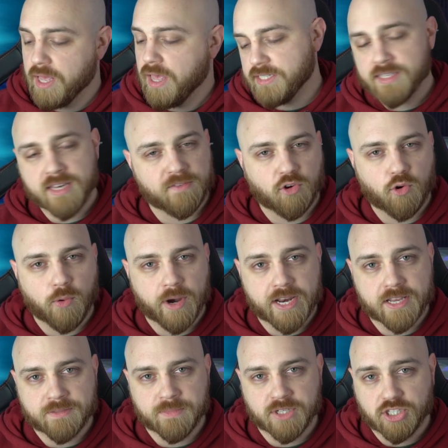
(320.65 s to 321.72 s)
It doesn't have quite
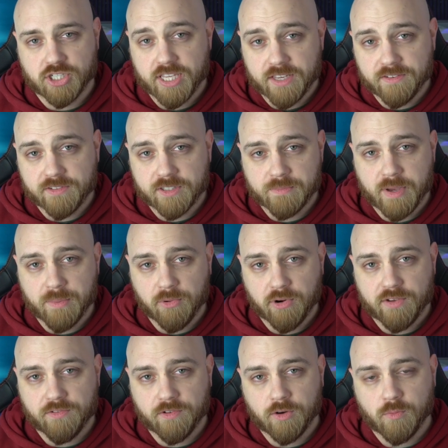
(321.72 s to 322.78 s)
as much give as
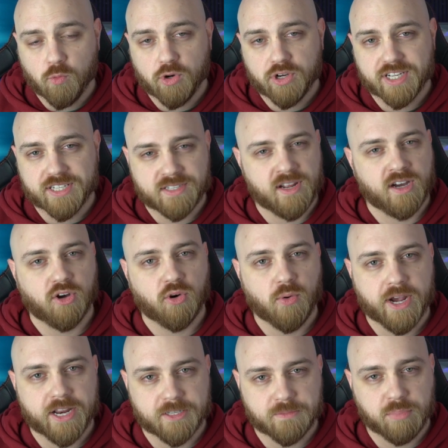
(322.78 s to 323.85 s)
memory foam would. It's not
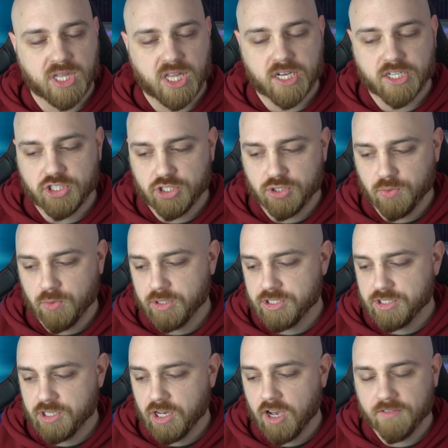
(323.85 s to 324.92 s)
quite as plush or
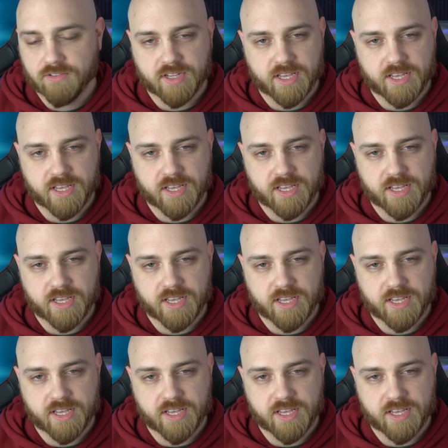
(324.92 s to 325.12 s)
soft.